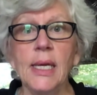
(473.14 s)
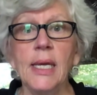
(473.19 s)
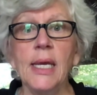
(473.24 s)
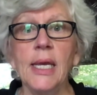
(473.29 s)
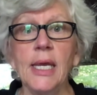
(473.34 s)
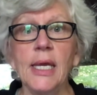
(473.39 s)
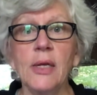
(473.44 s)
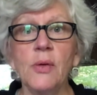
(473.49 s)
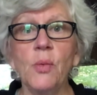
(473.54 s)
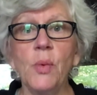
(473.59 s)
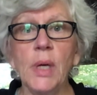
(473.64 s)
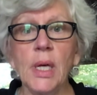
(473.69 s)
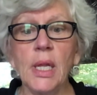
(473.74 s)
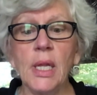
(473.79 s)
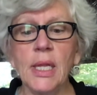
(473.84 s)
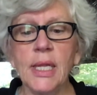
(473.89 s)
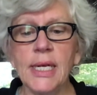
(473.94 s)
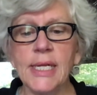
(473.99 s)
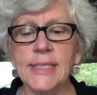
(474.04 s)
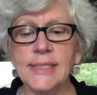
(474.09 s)
It will
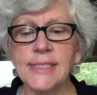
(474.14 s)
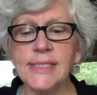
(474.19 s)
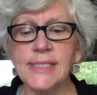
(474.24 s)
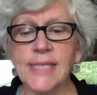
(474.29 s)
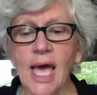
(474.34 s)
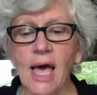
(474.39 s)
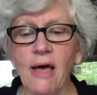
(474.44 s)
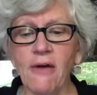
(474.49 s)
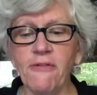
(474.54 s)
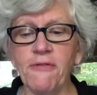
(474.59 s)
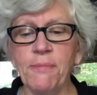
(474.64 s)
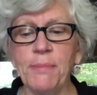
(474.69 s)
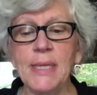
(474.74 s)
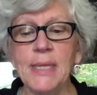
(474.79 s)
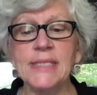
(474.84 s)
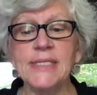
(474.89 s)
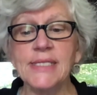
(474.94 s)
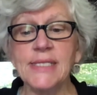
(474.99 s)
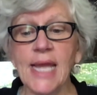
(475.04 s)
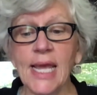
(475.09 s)
in itself be
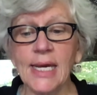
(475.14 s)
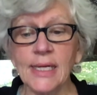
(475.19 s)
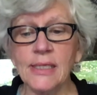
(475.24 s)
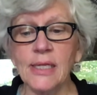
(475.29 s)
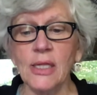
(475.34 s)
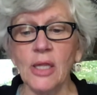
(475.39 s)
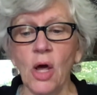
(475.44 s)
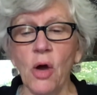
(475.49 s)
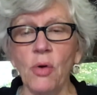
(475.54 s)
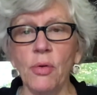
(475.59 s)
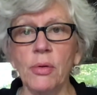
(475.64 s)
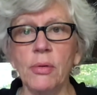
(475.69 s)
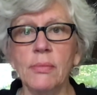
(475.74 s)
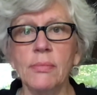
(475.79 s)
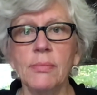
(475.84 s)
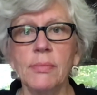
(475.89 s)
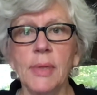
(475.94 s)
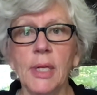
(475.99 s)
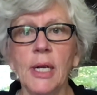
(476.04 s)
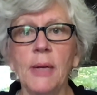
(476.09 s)
standalone.
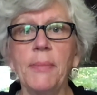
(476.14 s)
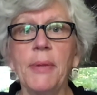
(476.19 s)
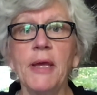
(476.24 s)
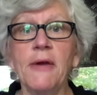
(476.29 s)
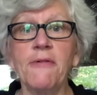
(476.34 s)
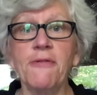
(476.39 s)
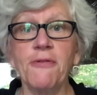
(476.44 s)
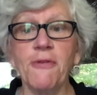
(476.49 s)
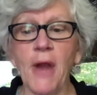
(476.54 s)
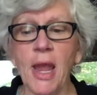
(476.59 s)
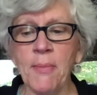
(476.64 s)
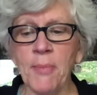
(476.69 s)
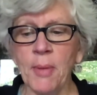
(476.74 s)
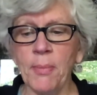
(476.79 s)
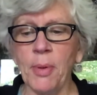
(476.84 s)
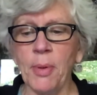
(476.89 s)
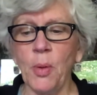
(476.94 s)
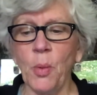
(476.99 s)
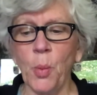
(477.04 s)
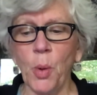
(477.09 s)
It'll be a
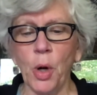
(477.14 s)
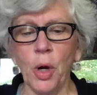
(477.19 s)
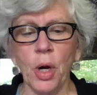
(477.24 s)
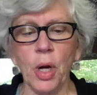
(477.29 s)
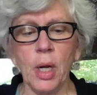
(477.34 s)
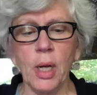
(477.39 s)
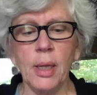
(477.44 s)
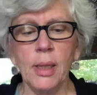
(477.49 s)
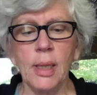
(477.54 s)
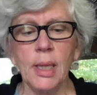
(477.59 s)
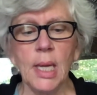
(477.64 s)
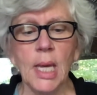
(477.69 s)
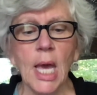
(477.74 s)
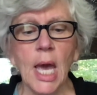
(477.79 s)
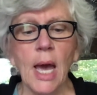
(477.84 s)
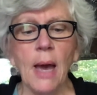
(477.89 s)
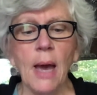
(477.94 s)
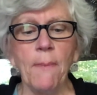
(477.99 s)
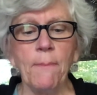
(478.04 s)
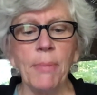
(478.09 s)
frameable work,
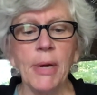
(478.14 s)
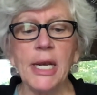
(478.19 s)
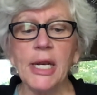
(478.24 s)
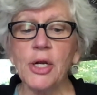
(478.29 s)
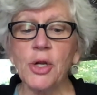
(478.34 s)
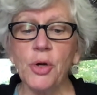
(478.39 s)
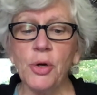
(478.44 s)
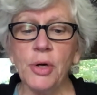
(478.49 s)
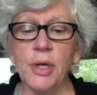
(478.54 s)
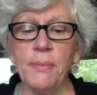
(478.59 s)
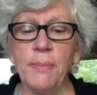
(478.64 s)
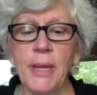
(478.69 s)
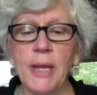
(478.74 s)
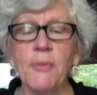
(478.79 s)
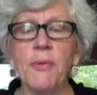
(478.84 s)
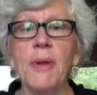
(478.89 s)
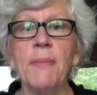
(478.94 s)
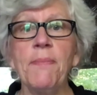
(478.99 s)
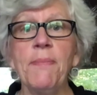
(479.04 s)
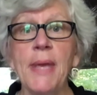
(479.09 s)
but it could be
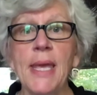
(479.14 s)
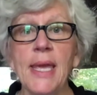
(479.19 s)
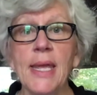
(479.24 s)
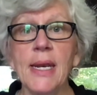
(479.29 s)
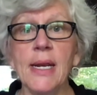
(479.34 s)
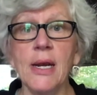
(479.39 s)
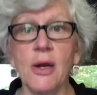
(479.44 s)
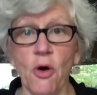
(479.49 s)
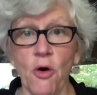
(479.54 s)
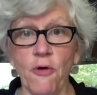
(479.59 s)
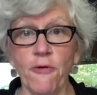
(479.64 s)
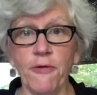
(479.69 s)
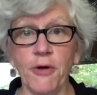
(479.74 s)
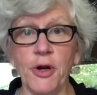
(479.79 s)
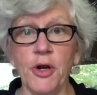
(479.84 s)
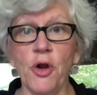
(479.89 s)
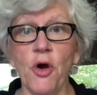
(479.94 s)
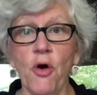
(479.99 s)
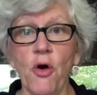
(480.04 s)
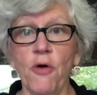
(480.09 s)
repeated over
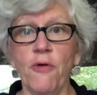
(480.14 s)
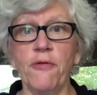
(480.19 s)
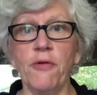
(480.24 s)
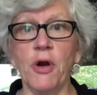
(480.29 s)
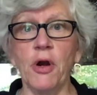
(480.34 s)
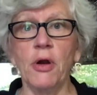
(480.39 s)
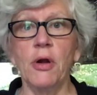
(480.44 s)
and over,